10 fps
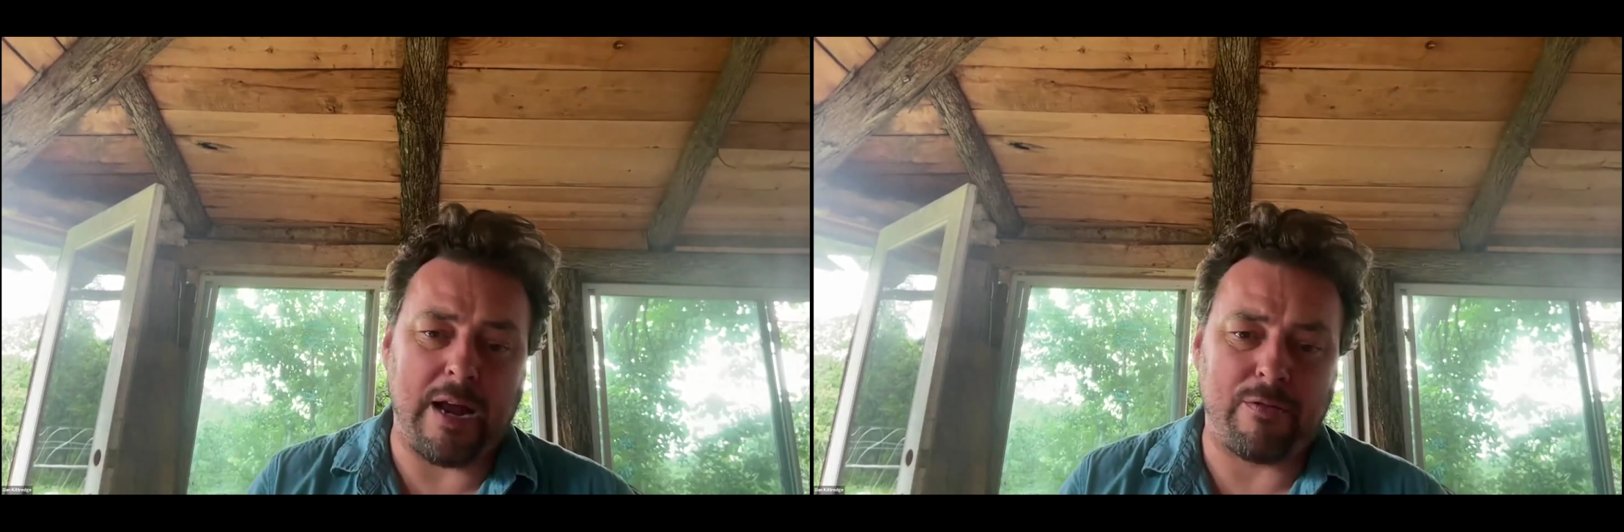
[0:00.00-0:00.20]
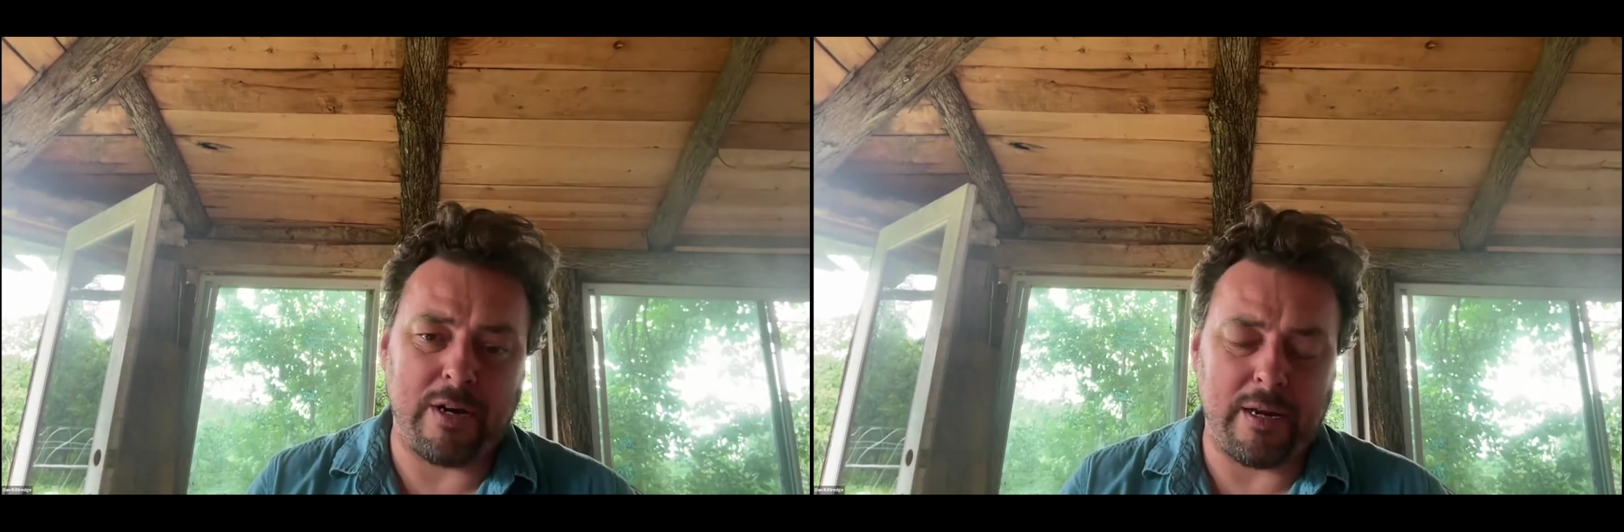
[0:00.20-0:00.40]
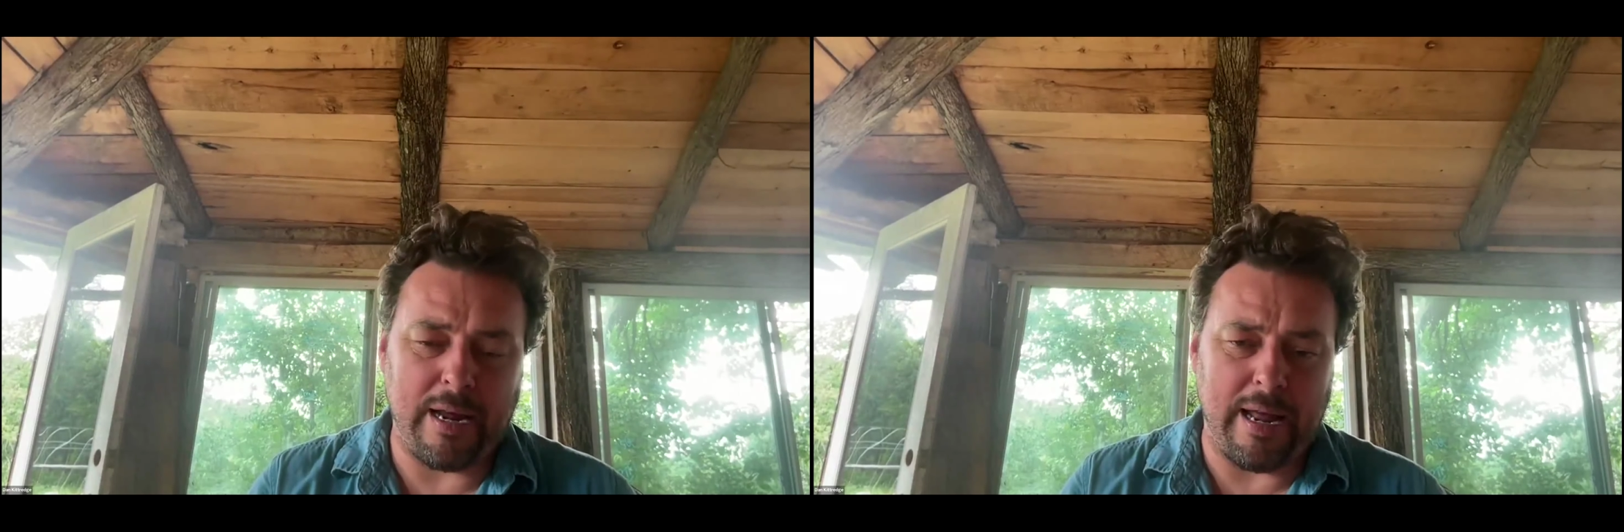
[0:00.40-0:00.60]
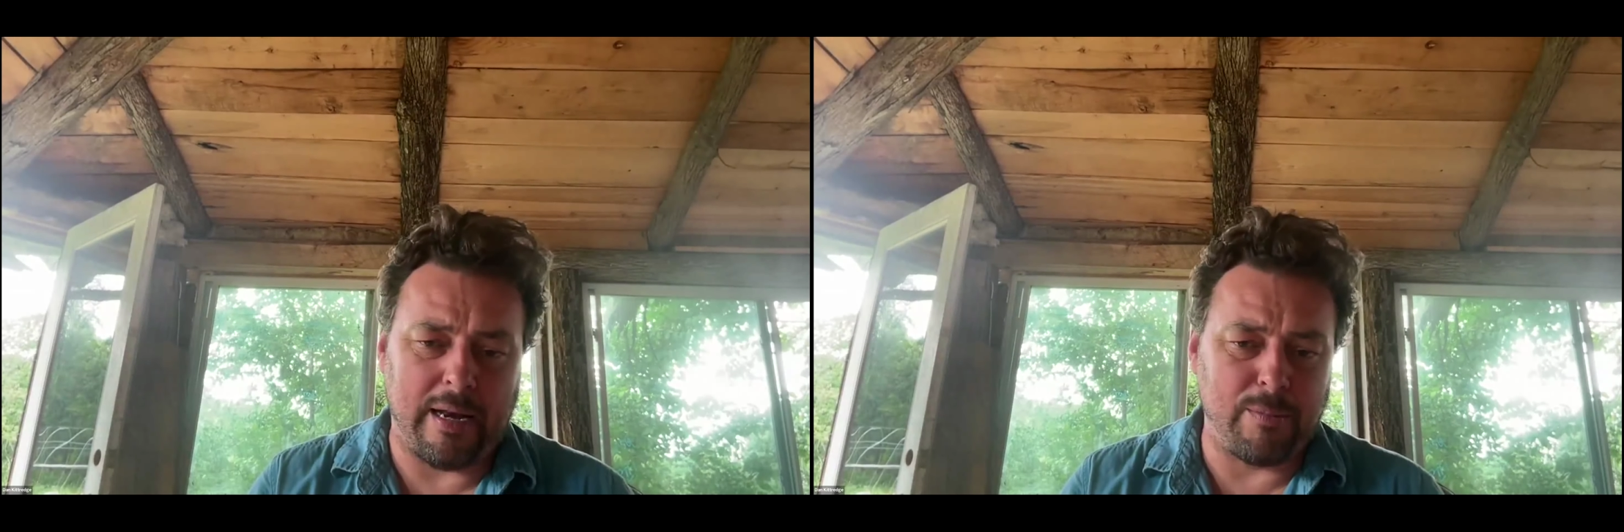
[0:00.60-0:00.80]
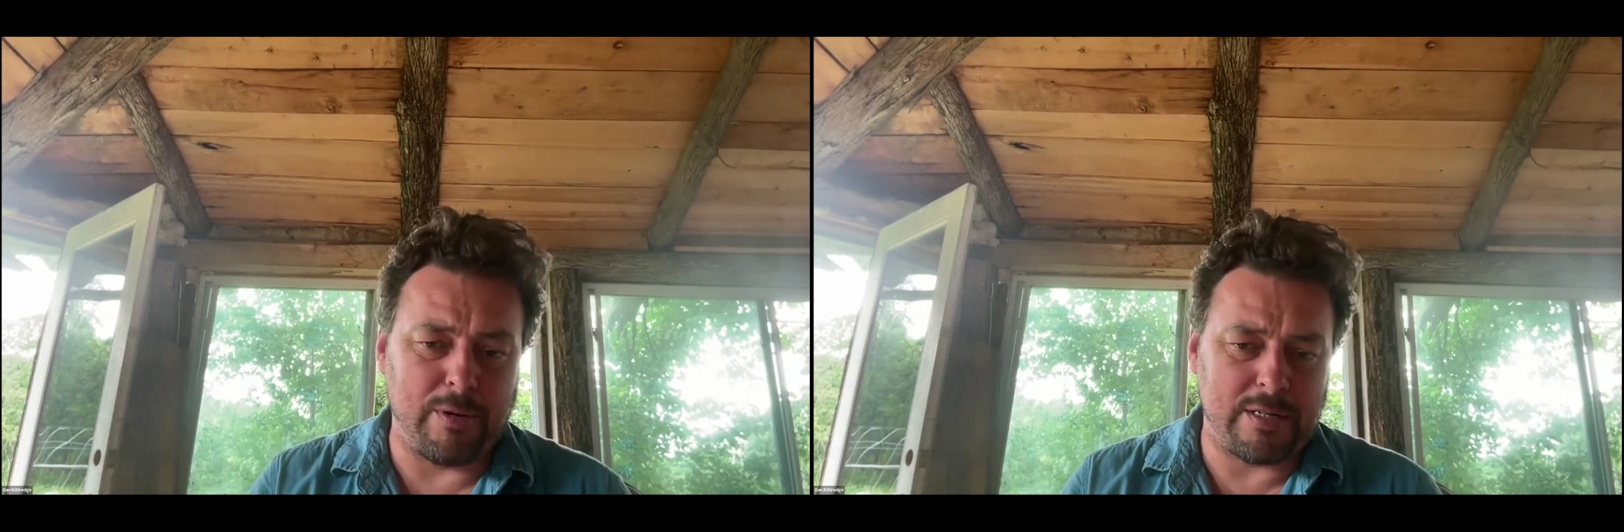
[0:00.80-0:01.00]
every
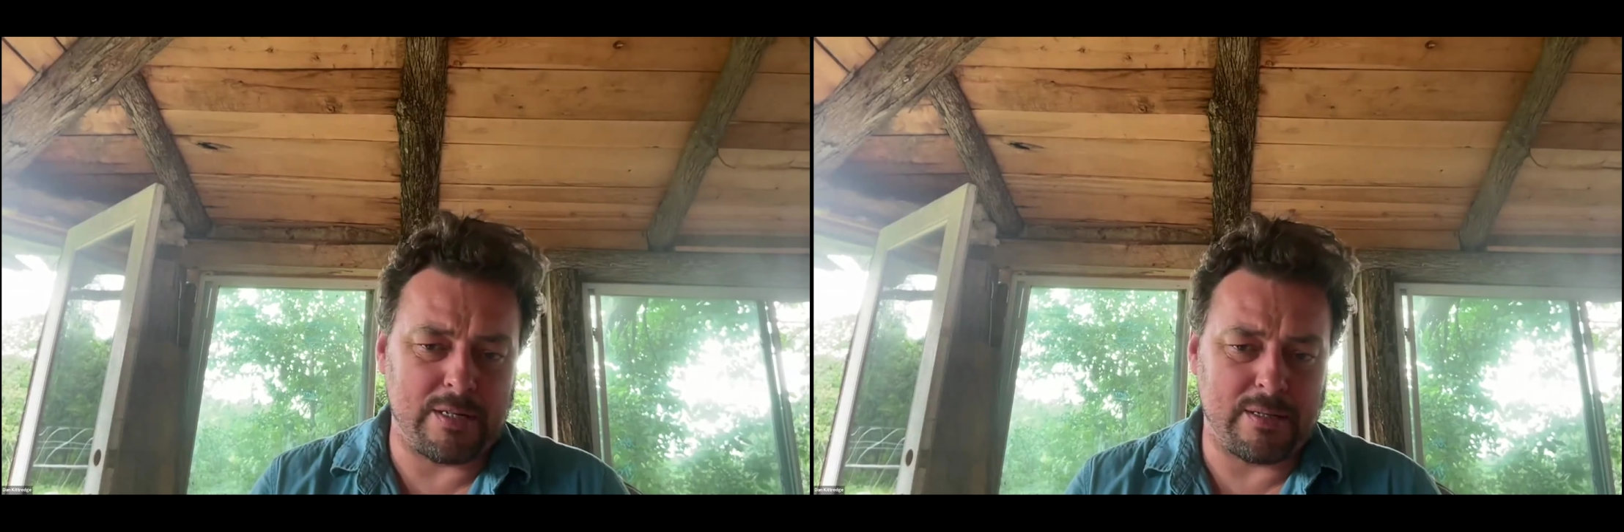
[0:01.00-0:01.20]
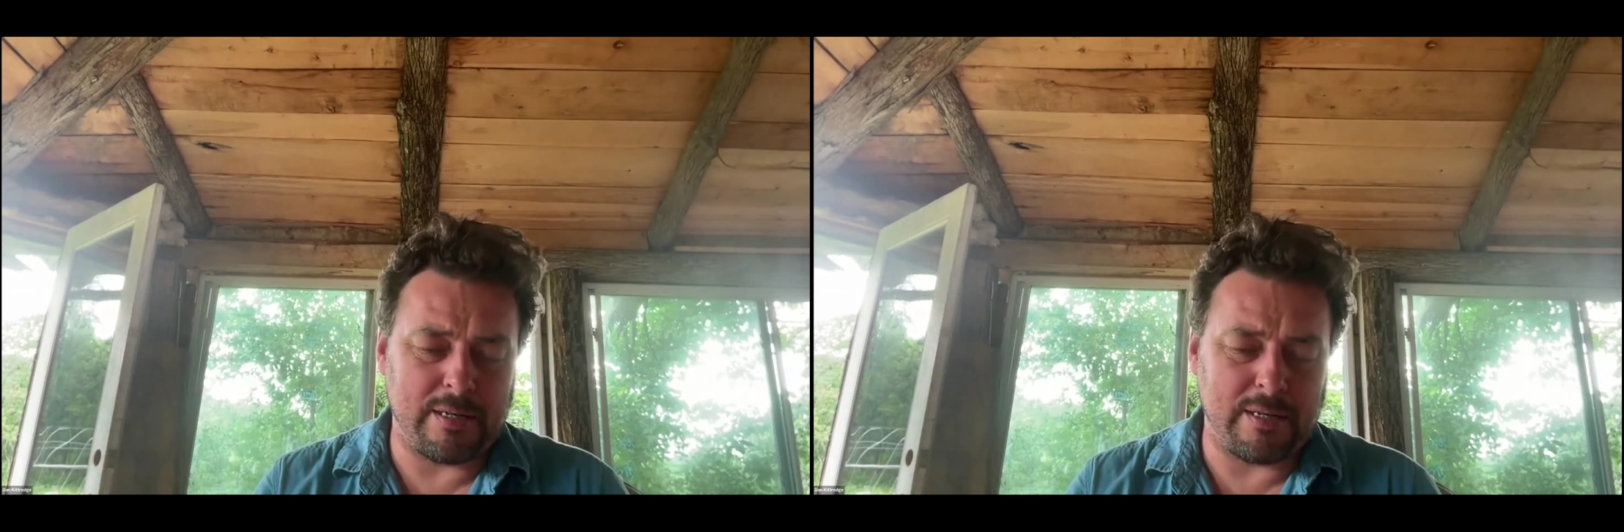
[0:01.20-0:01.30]
element